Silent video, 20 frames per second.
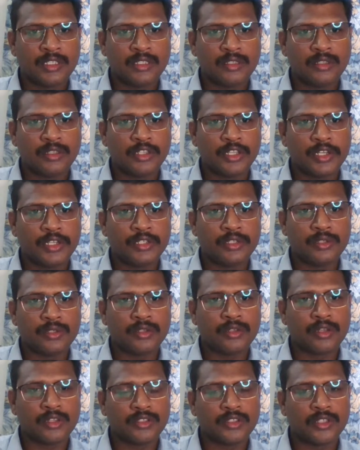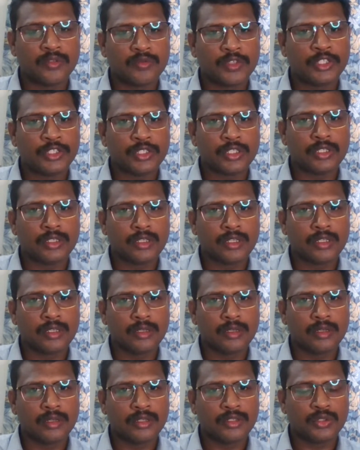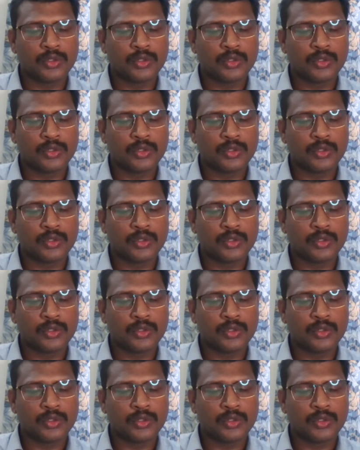in theatre, conservation, and